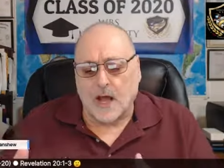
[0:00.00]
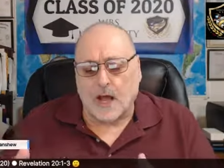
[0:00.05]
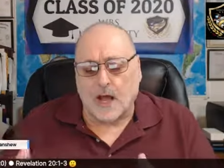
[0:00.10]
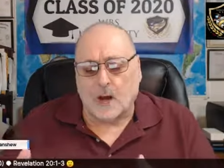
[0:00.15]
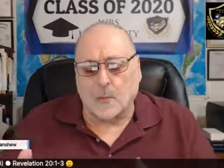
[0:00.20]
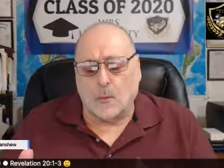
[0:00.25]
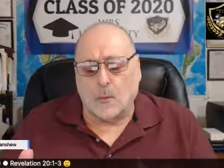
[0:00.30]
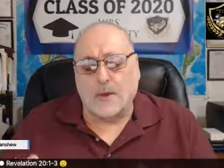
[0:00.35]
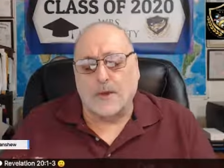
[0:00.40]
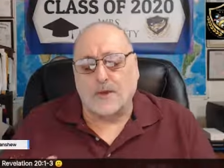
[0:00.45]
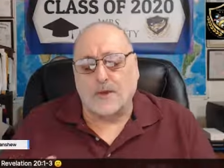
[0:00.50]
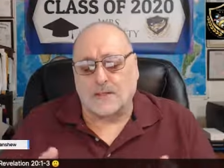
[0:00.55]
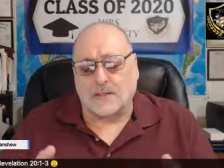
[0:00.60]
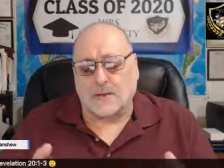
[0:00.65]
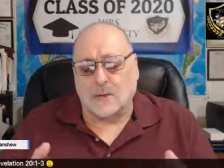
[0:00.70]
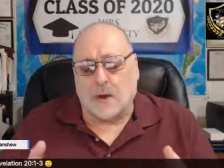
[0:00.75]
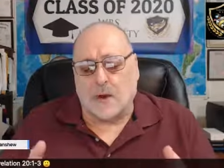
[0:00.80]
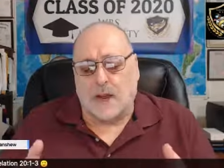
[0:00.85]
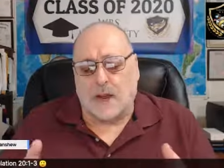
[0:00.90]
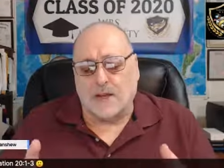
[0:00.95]
uh, we
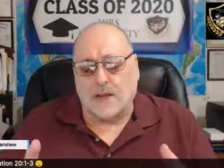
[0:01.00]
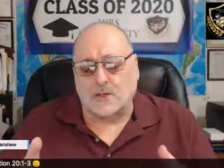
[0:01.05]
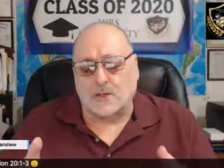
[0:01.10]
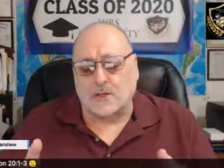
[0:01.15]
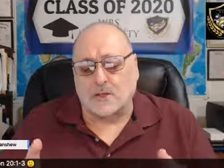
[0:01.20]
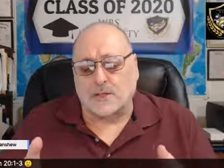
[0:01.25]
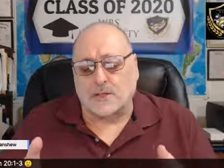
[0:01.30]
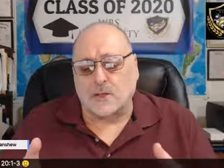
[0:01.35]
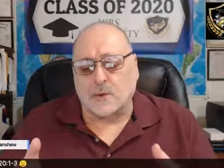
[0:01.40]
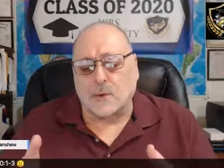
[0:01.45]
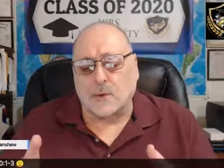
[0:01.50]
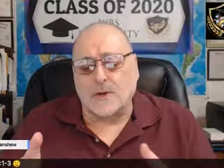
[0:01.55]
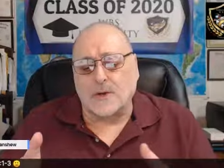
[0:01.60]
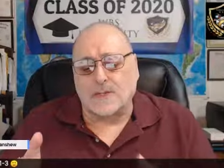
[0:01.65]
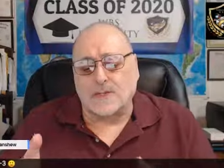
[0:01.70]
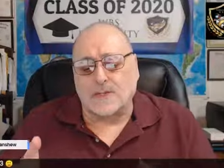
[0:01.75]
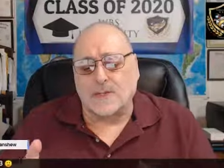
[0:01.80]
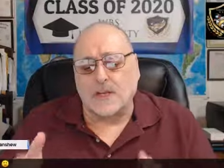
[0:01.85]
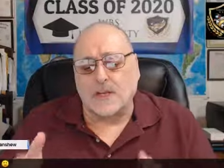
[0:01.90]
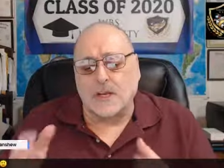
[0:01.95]
uh, just as we
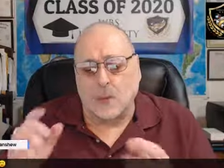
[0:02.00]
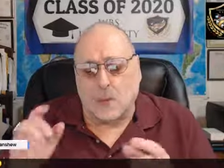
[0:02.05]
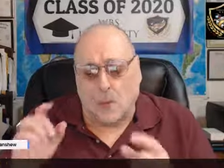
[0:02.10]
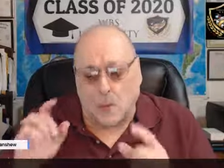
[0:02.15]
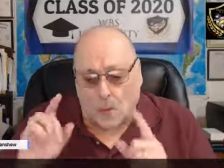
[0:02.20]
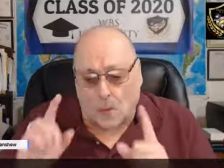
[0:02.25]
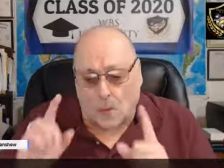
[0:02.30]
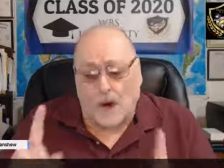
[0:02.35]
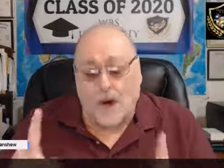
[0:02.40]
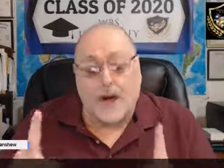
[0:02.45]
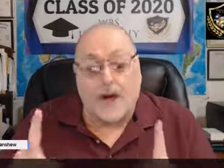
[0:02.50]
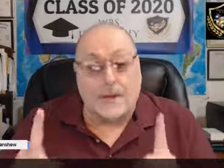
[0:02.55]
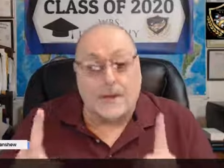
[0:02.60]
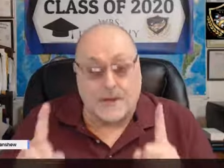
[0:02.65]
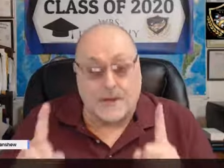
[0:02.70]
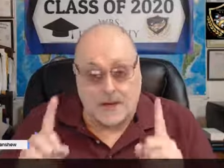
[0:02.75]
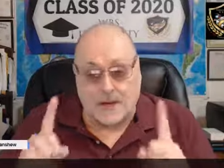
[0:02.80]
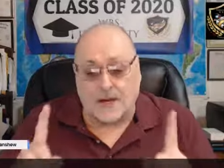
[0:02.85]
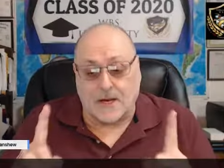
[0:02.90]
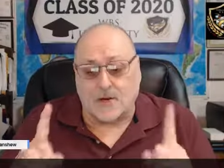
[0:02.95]
see
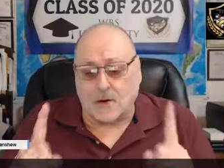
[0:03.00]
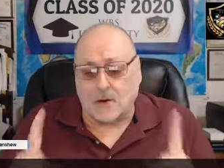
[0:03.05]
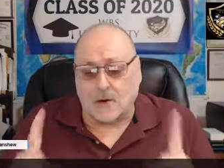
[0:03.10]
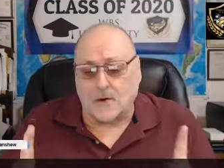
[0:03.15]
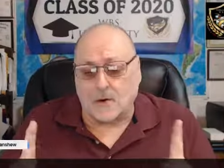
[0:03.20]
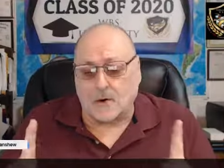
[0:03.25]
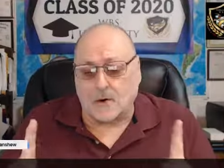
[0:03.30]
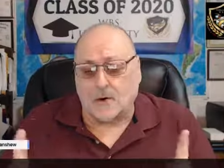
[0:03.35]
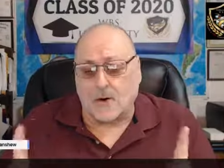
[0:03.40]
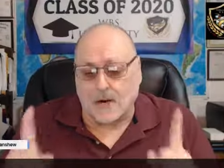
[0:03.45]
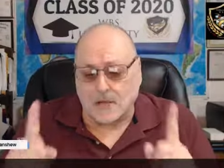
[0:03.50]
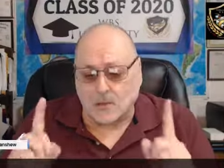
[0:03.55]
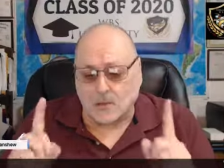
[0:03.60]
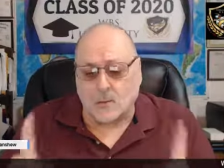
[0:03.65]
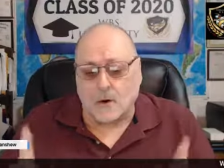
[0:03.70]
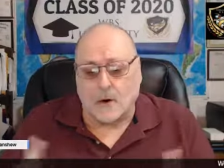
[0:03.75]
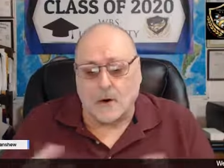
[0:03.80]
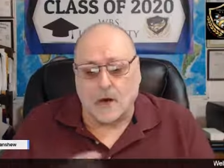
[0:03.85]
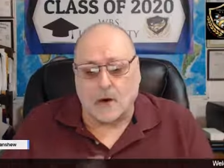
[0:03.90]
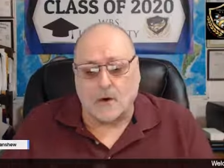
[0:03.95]
one eternal Christ,
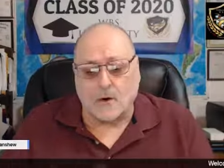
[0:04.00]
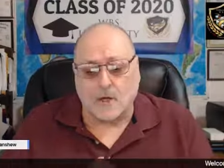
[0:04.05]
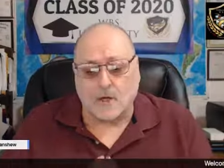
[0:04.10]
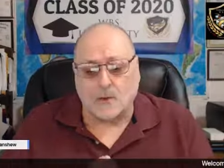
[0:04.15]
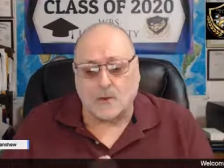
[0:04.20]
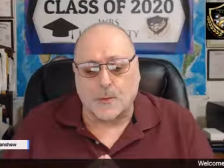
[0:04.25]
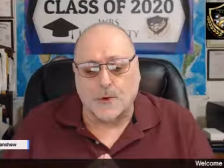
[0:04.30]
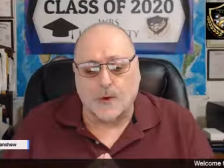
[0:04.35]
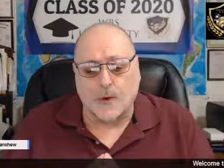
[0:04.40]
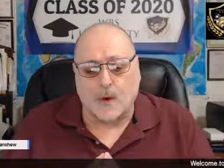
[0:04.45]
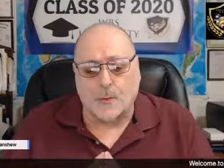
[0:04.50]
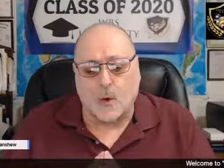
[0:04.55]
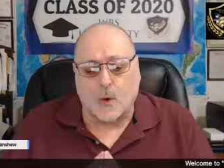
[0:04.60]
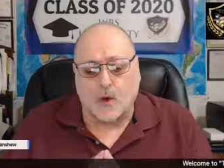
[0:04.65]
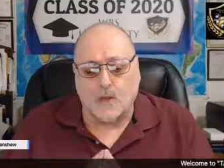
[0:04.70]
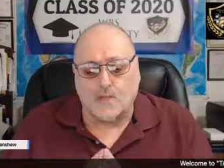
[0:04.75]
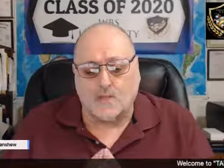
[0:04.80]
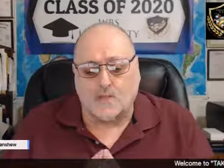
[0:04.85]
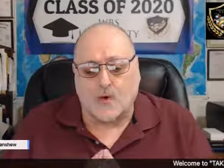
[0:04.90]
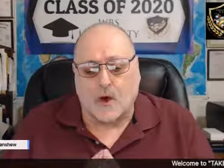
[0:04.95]
one Holy Spirit, and
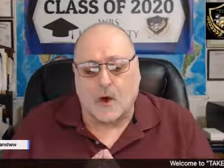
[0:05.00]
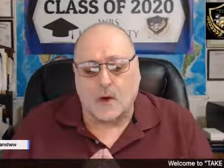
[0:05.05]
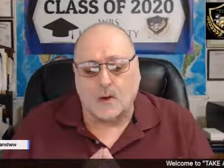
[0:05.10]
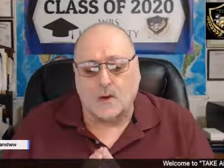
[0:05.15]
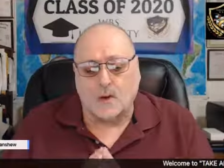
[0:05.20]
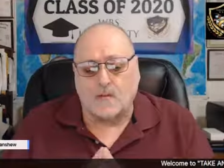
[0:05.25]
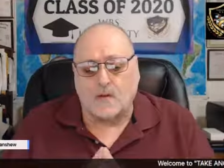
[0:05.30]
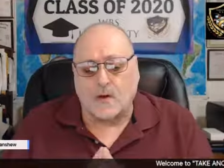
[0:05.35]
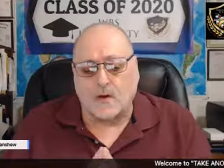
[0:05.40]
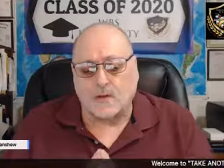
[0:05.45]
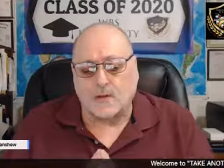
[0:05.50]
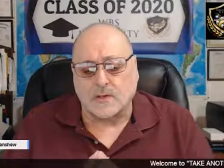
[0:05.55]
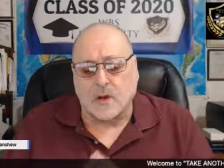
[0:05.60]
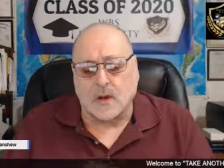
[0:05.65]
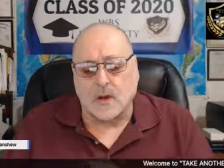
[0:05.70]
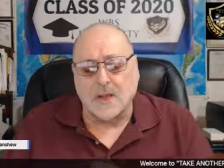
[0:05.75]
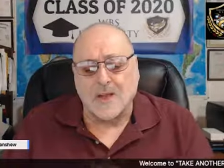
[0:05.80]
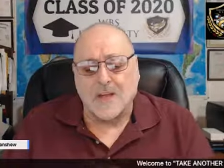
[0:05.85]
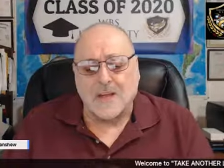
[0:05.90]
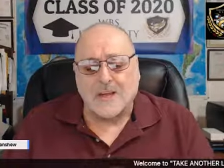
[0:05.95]
one Father of us
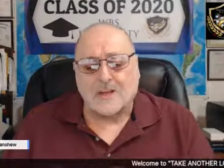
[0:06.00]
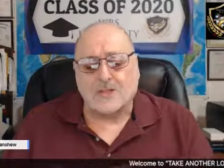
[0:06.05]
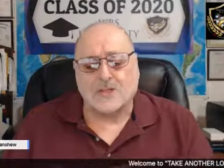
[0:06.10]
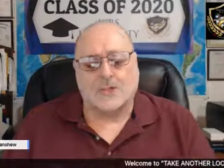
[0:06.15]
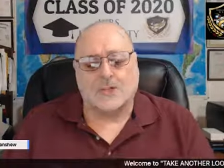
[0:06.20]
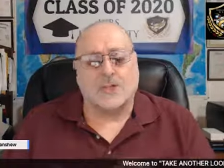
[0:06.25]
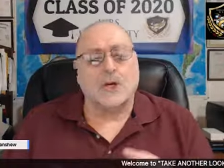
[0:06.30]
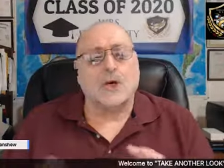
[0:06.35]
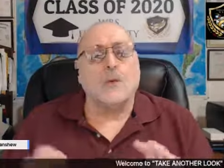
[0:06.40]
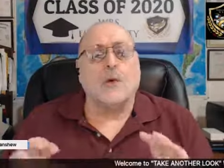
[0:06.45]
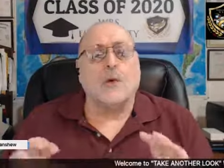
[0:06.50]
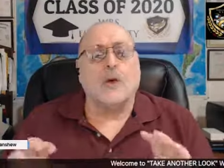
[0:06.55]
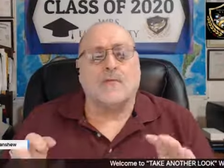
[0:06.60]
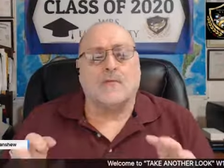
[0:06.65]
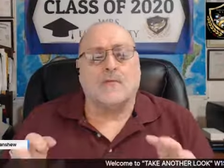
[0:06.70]
all, still we